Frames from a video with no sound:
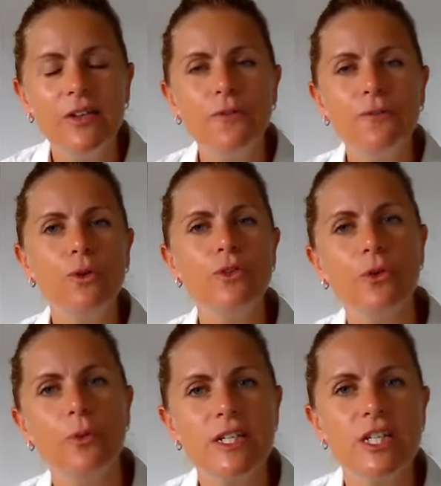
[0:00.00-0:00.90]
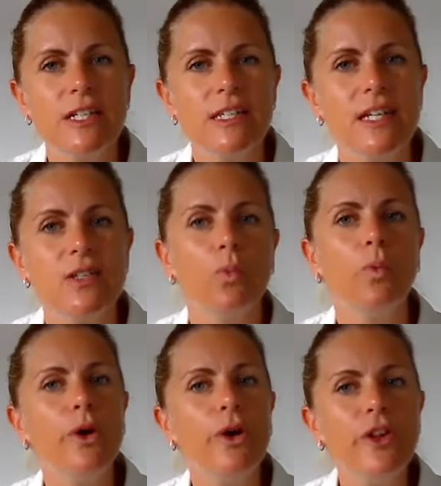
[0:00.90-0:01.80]
The fourth question says,
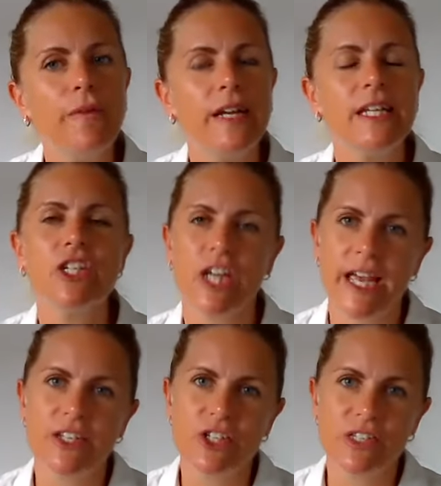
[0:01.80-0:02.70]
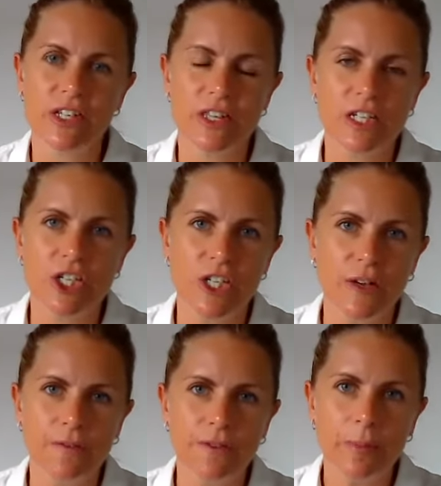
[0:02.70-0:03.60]
were there any changes to this
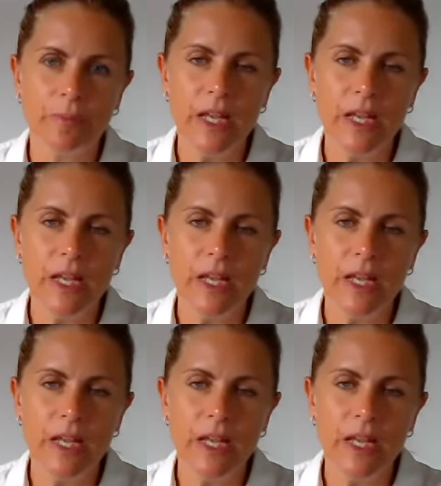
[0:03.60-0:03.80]
shift?